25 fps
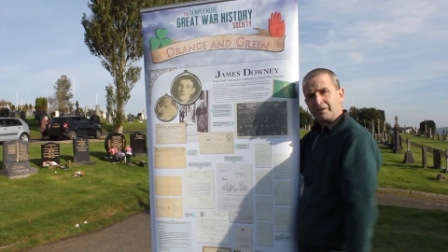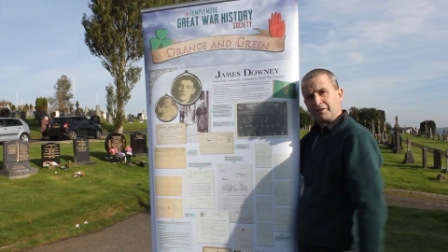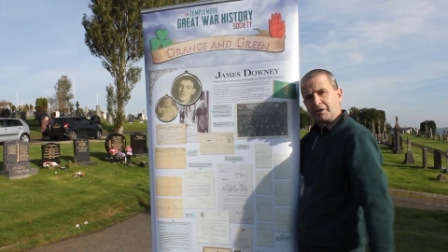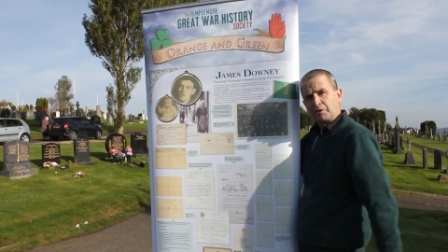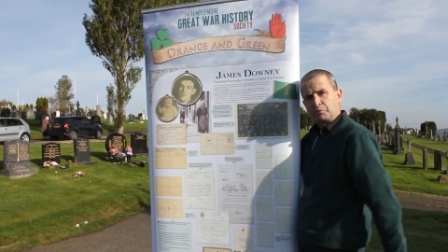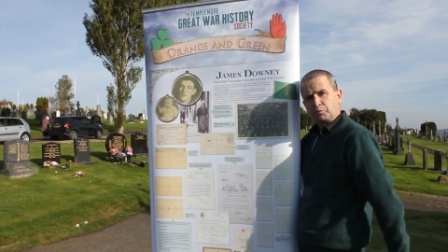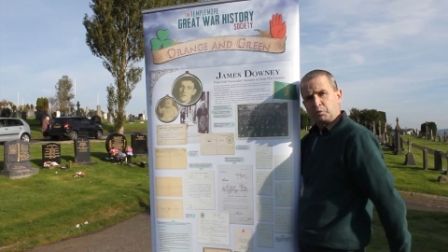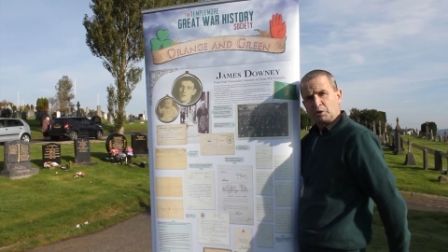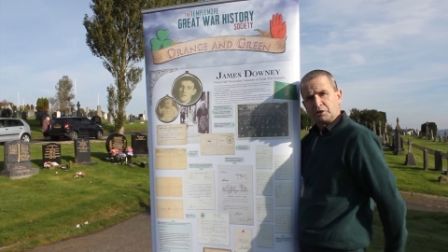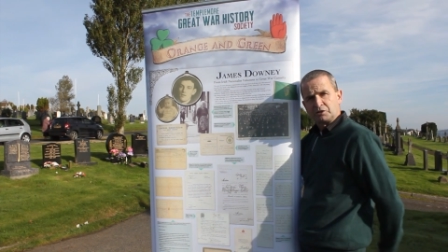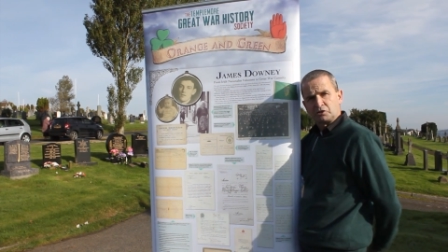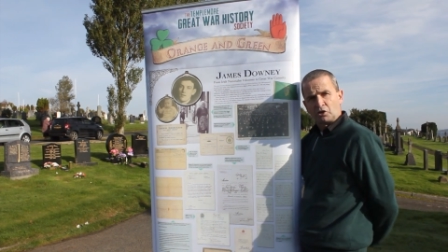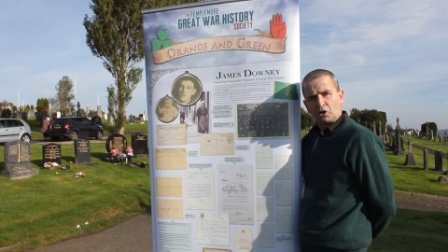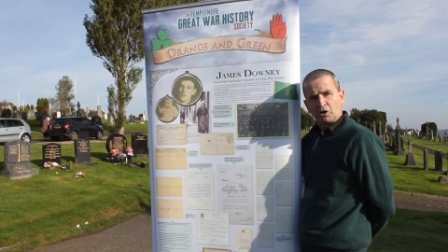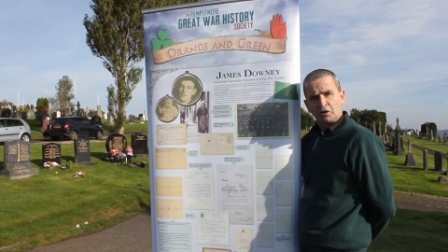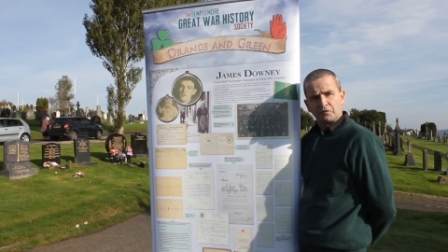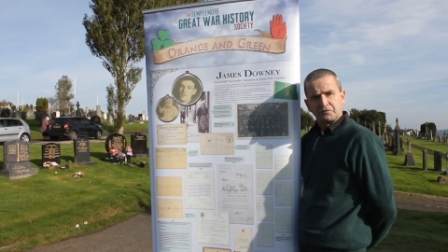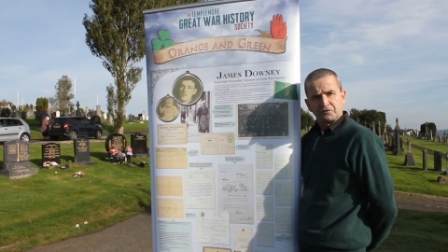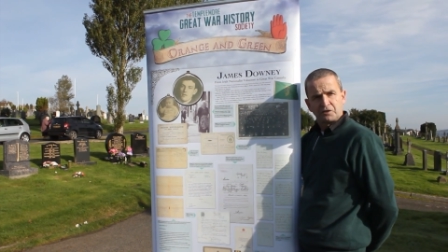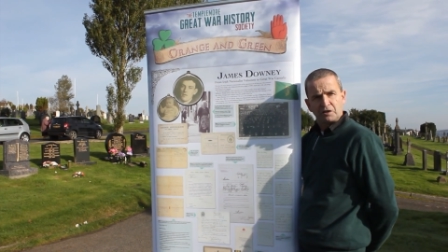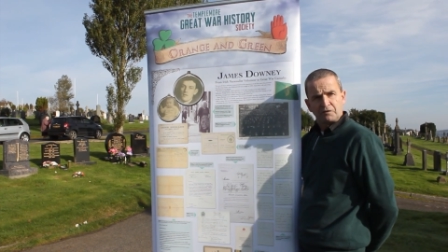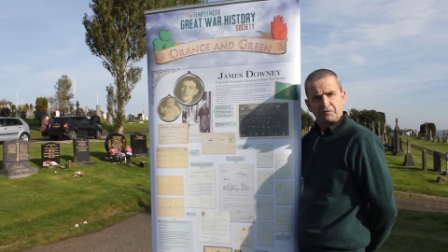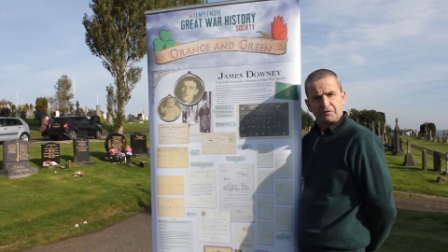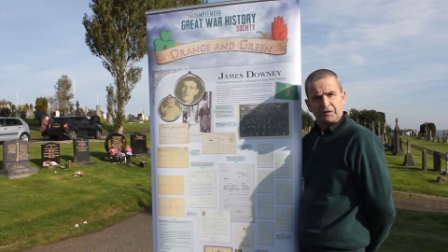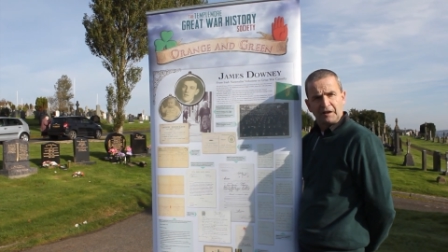that went
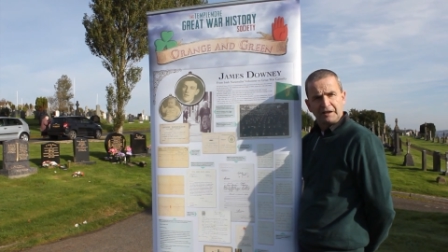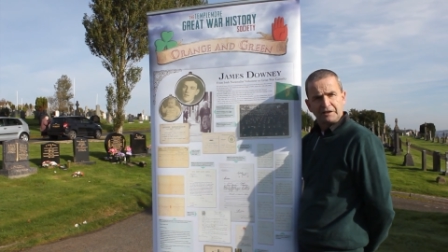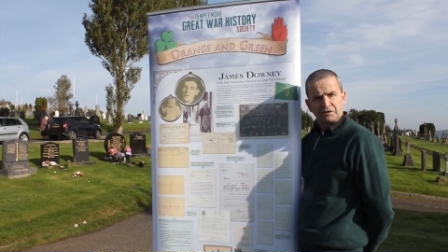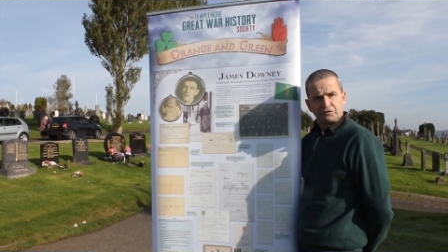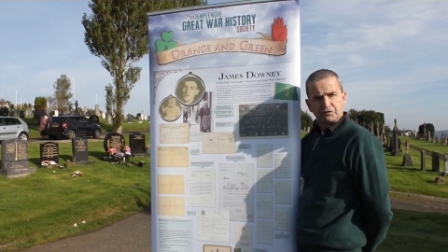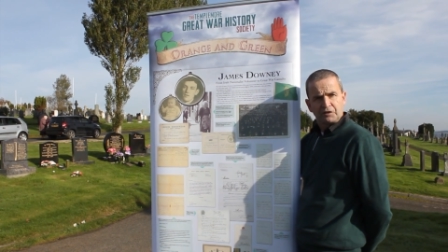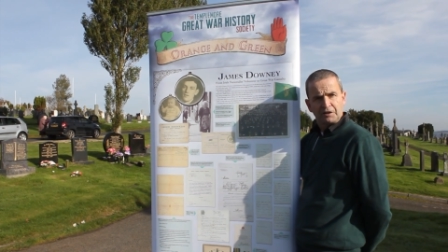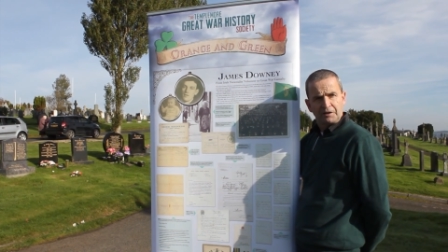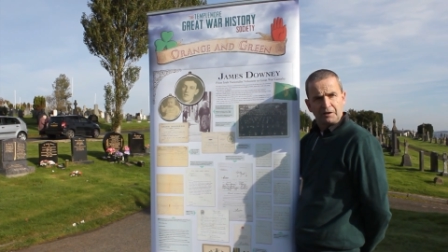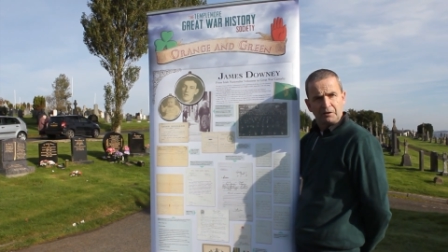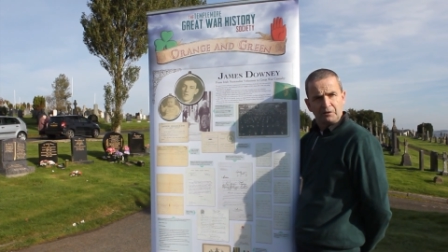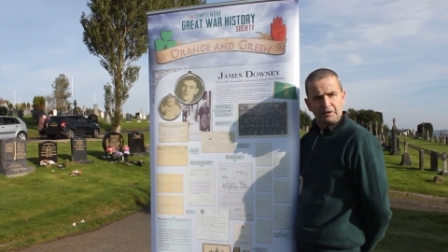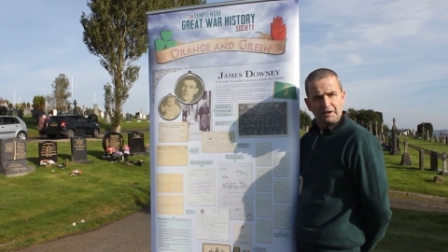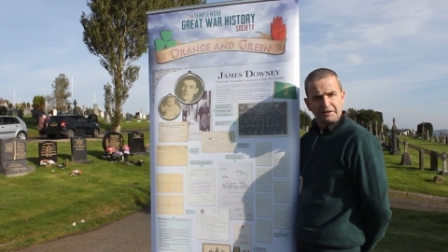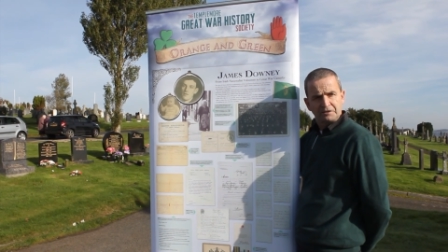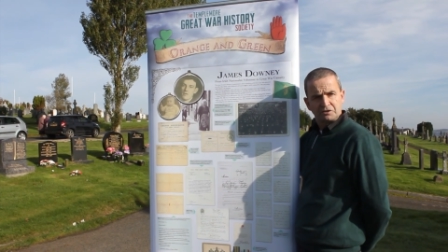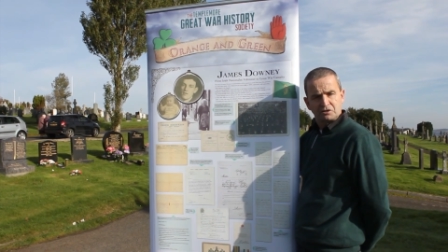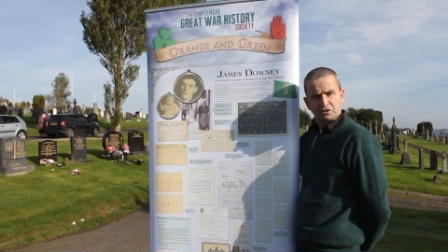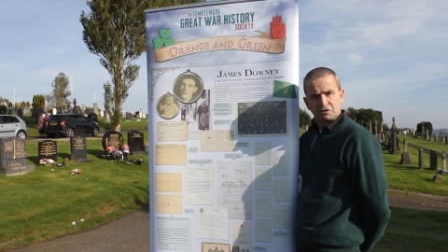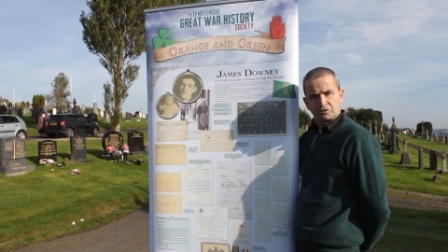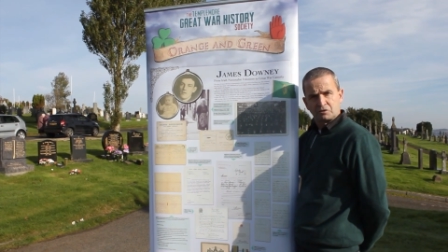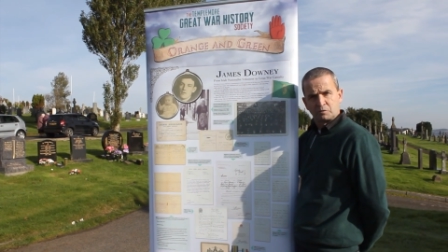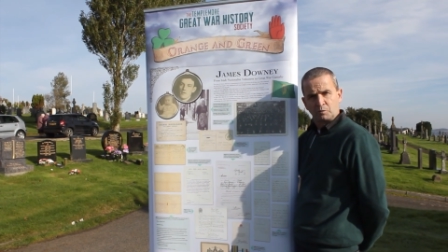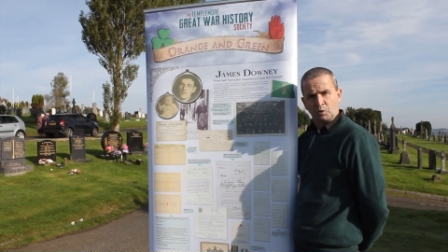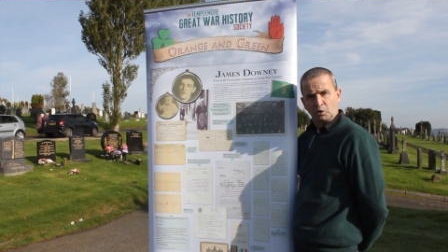off to fight for the rights
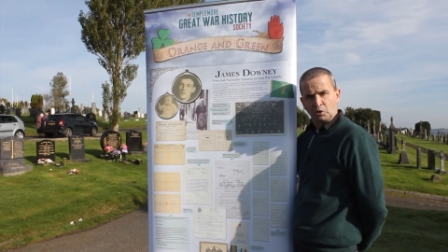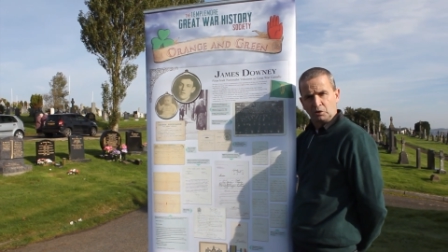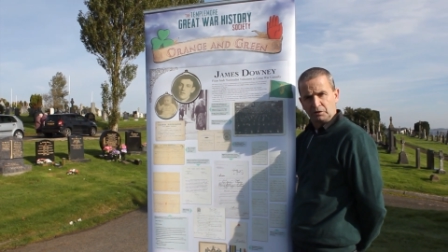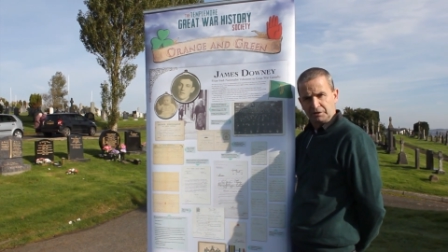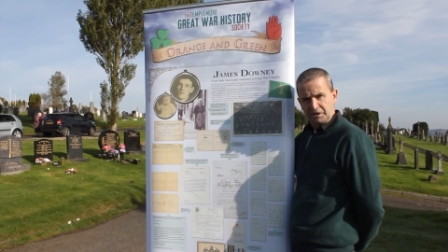of small